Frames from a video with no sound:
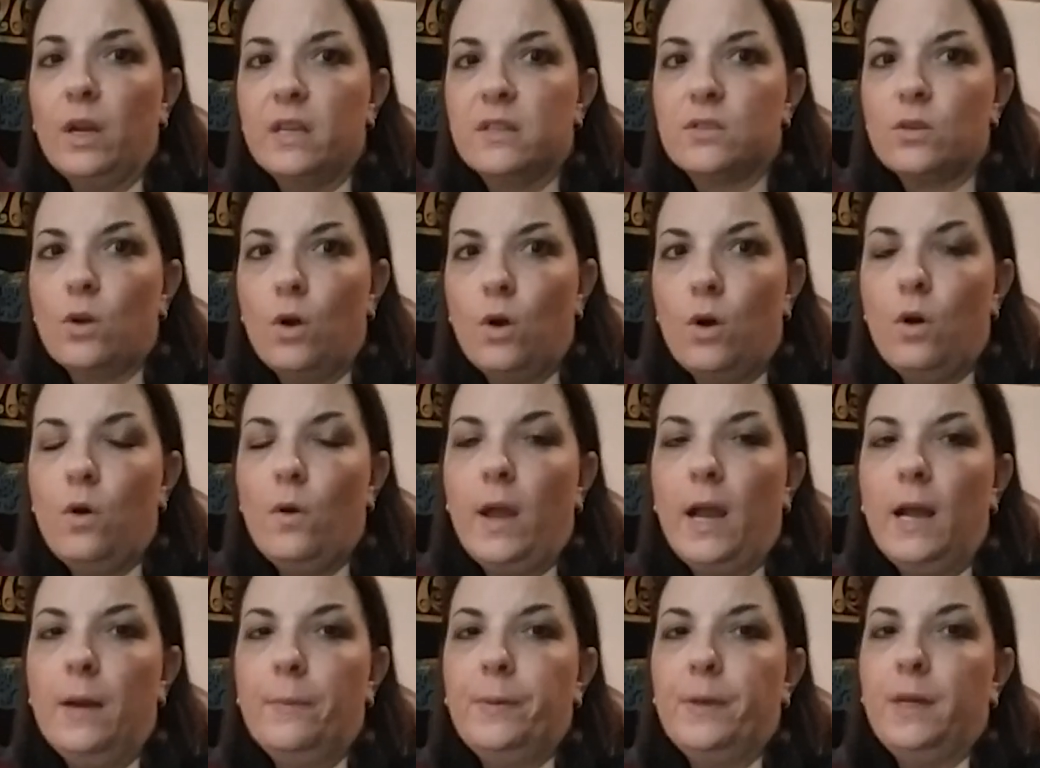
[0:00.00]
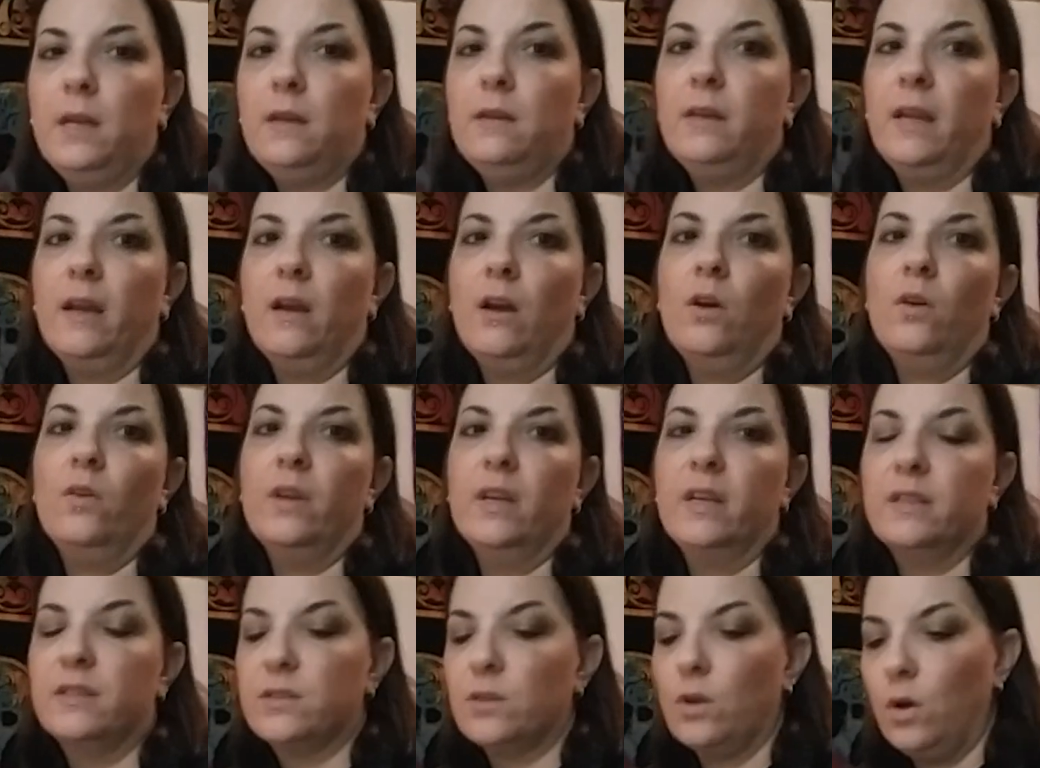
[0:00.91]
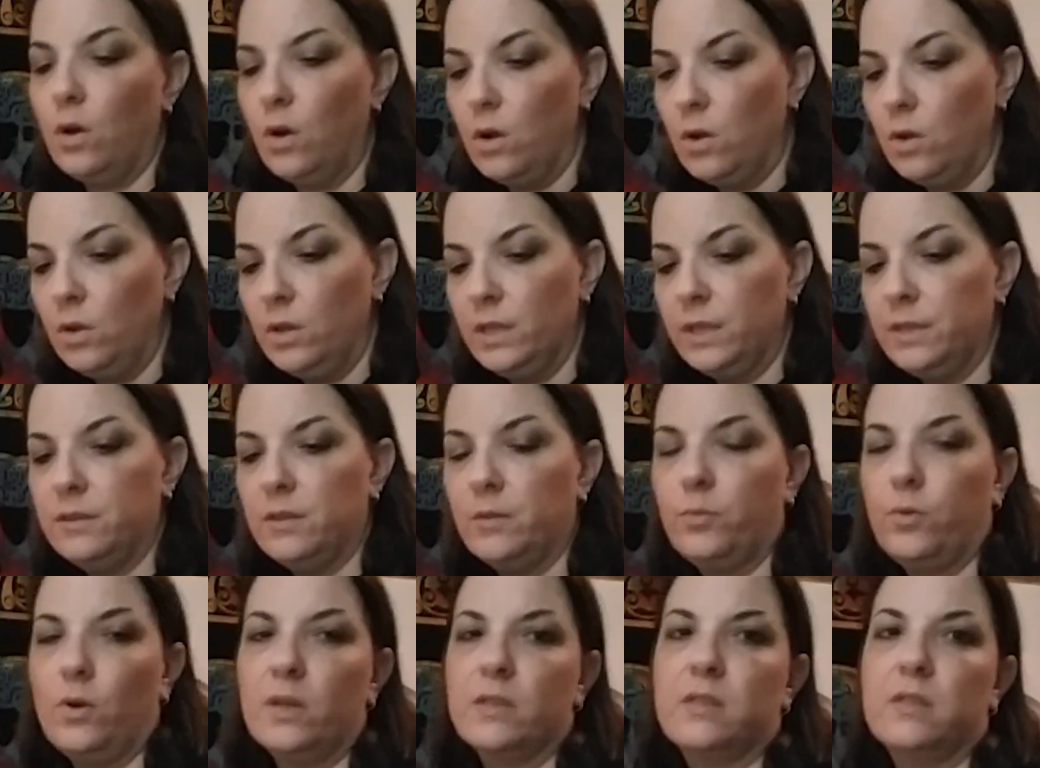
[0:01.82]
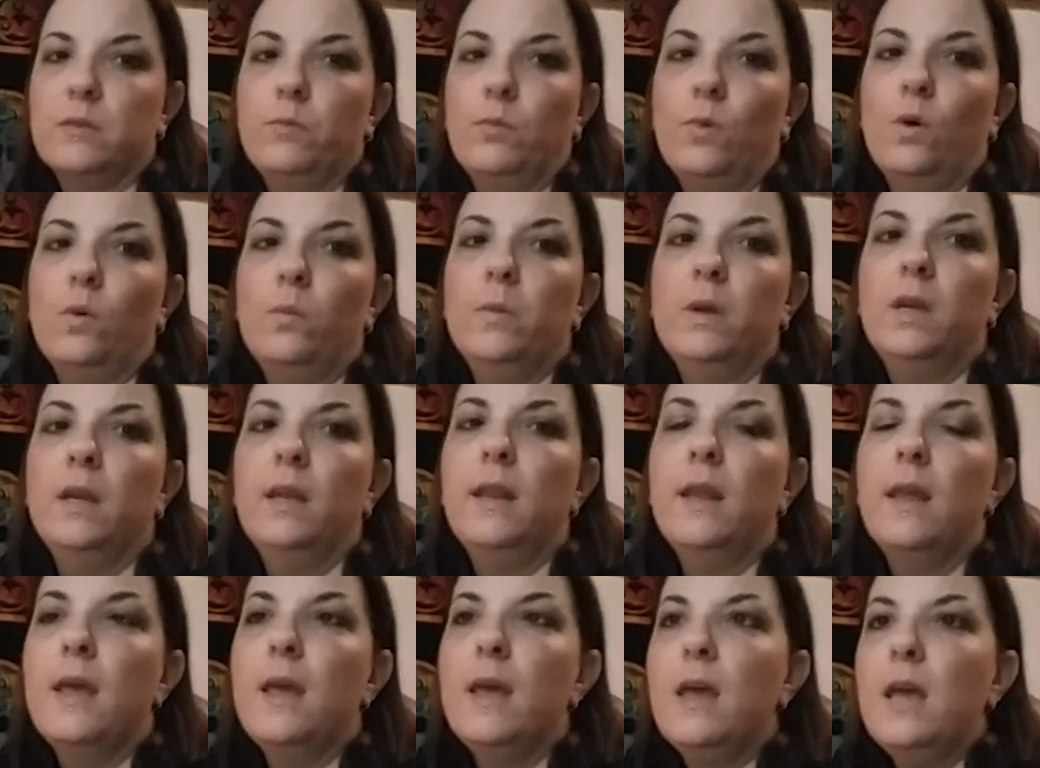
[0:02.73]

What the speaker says: It's all happening now. It's all in the present moment.